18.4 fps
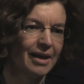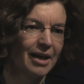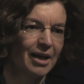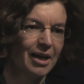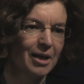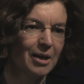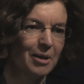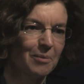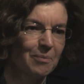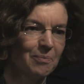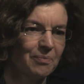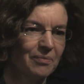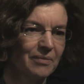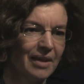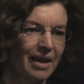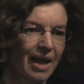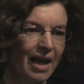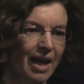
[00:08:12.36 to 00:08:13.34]

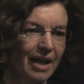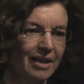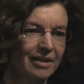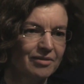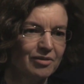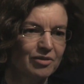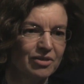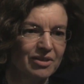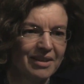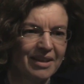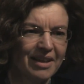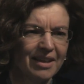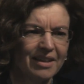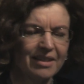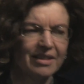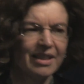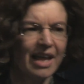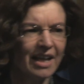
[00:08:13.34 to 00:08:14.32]
And
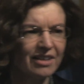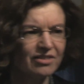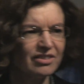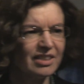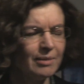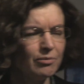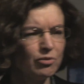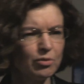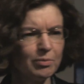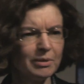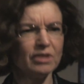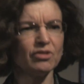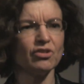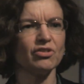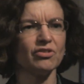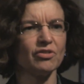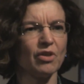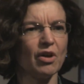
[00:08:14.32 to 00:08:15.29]
that seemed to me
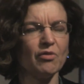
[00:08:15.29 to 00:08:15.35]
just